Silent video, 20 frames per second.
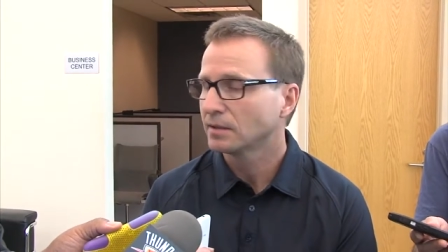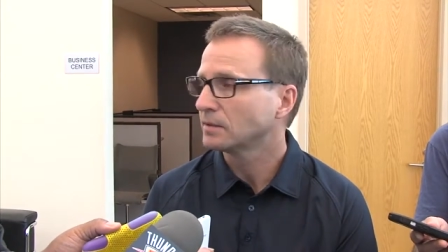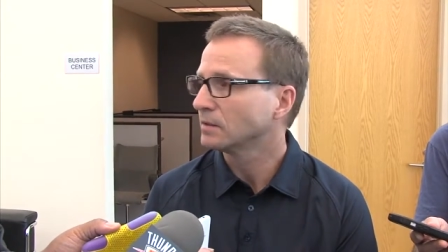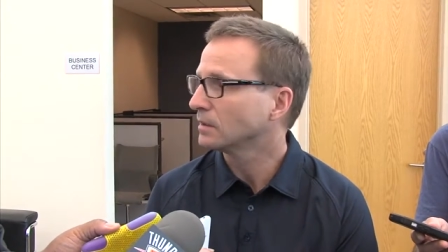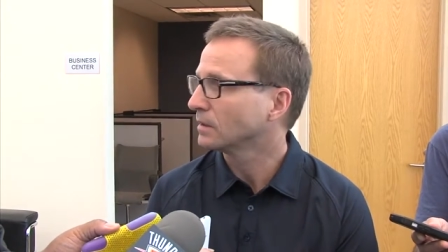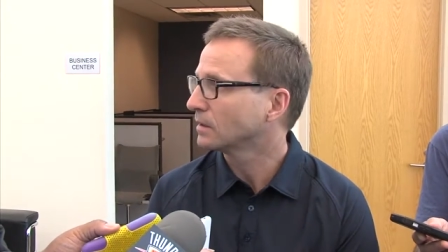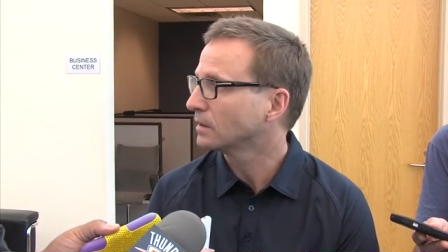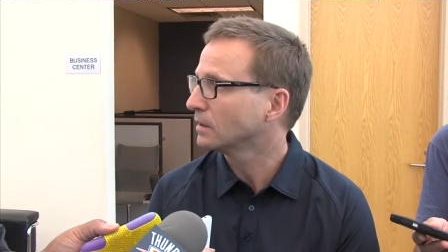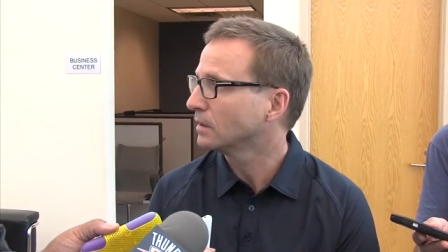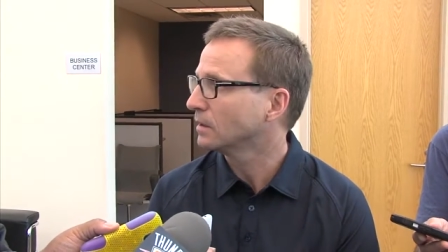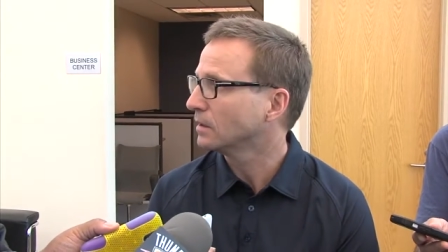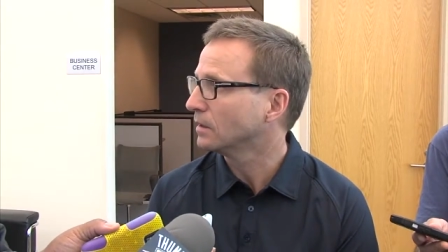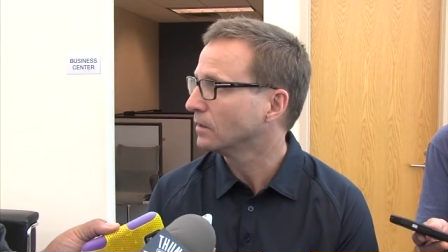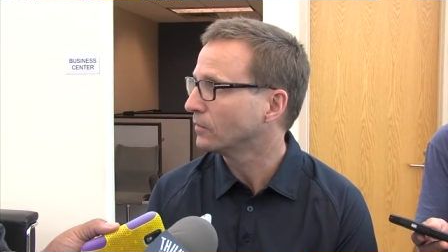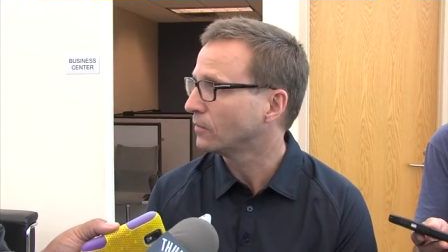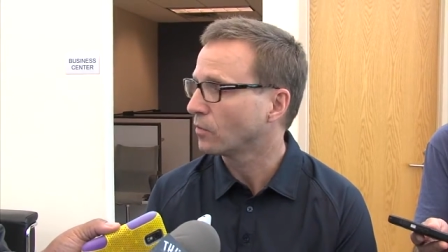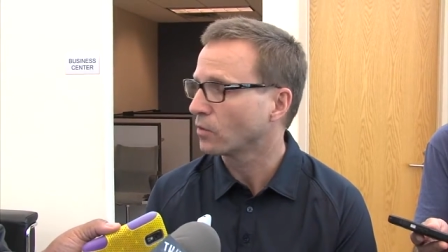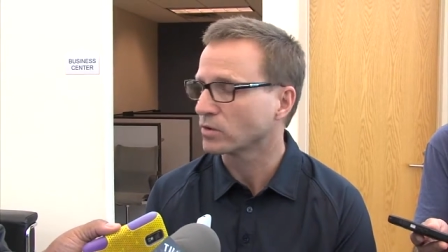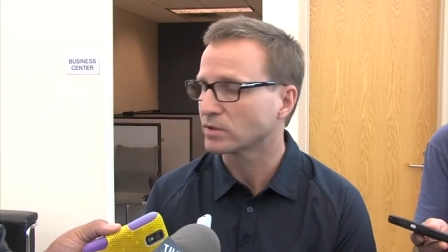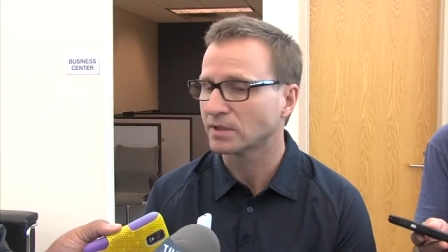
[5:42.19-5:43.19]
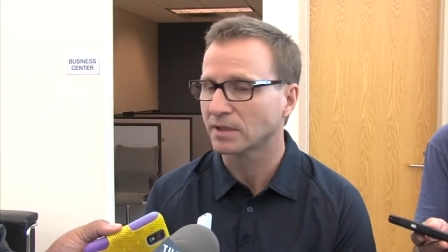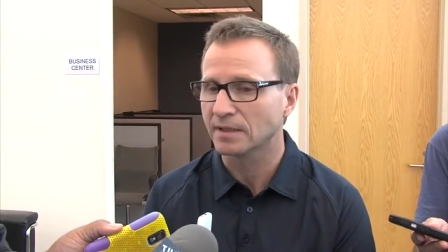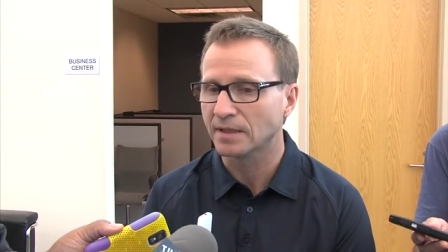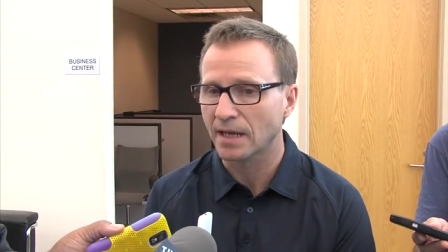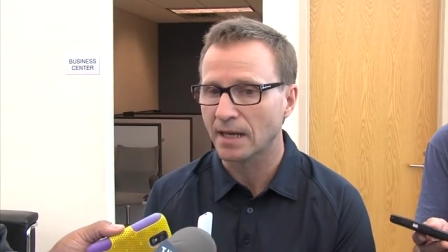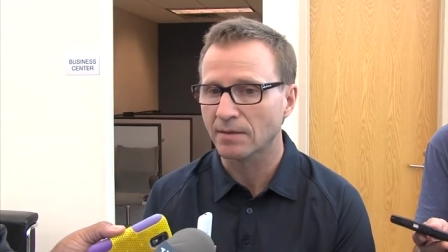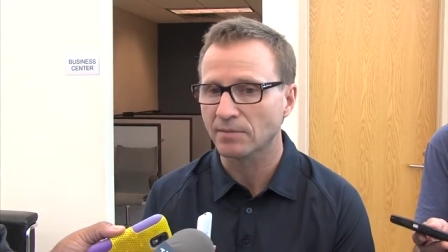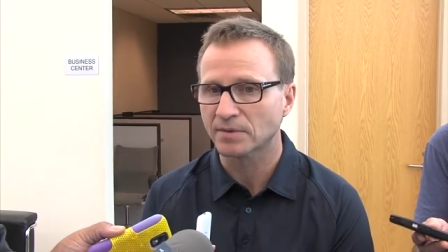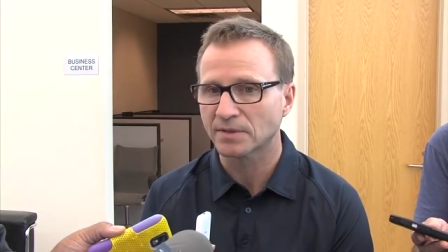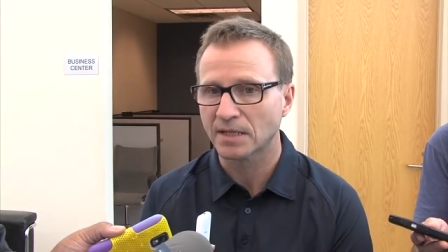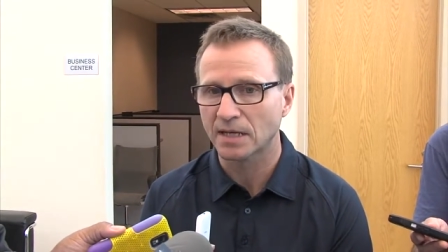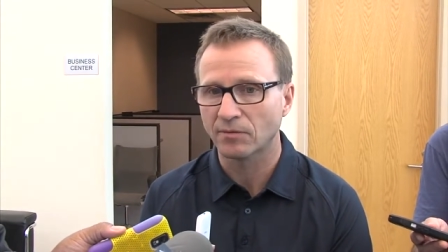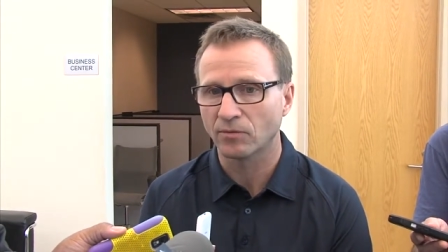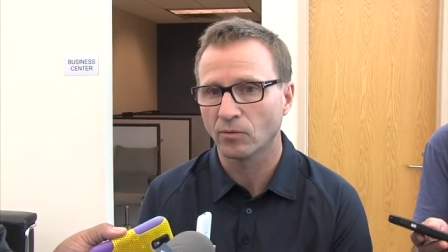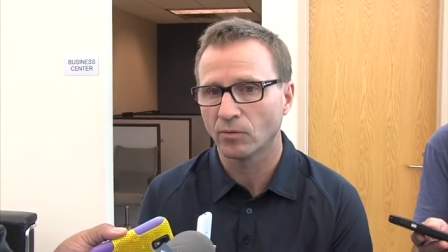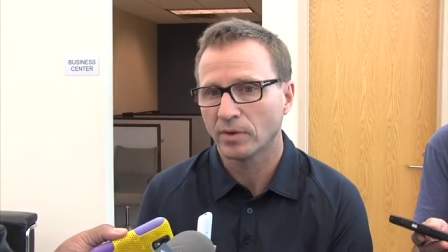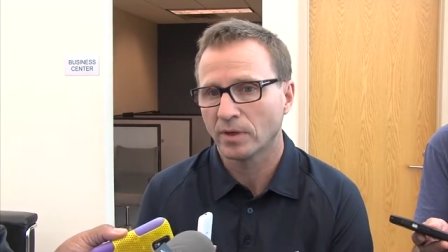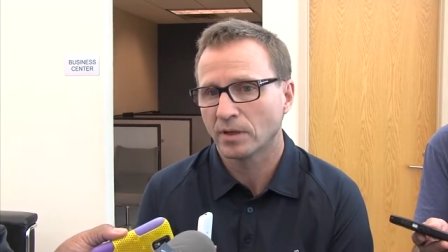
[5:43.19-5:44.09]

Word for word: to uh, force a game seven.